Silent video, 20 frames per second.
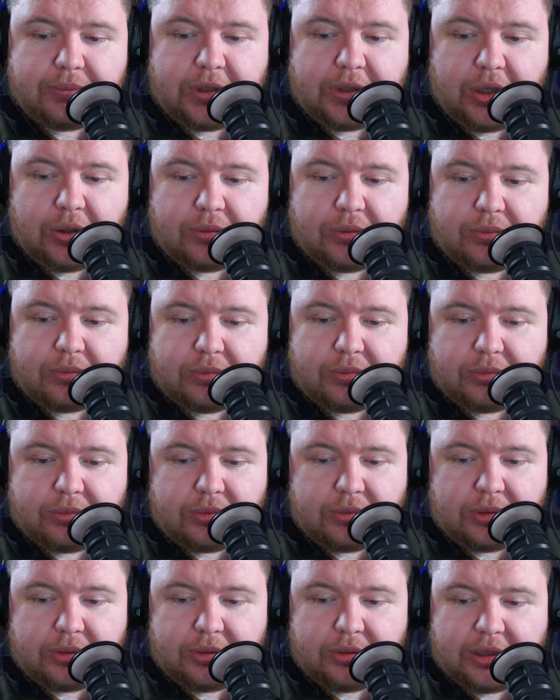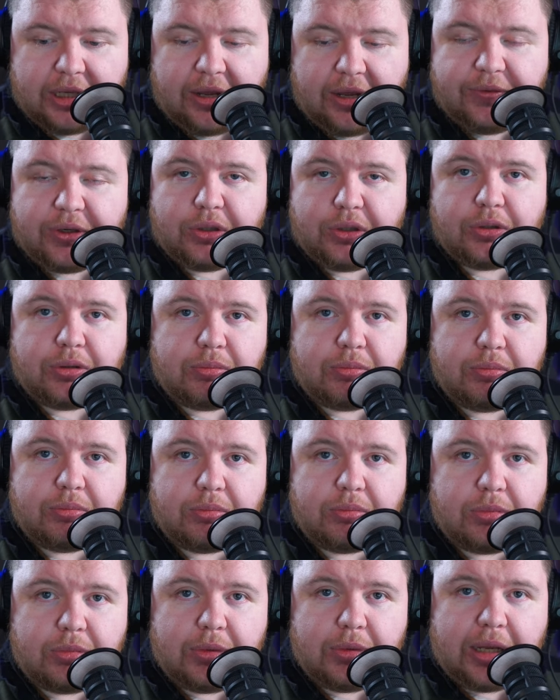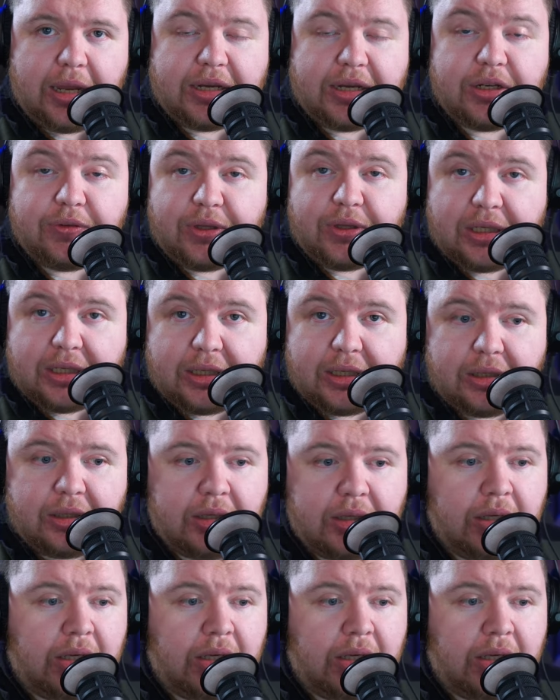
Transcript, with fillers: You know, you have a good end of the year.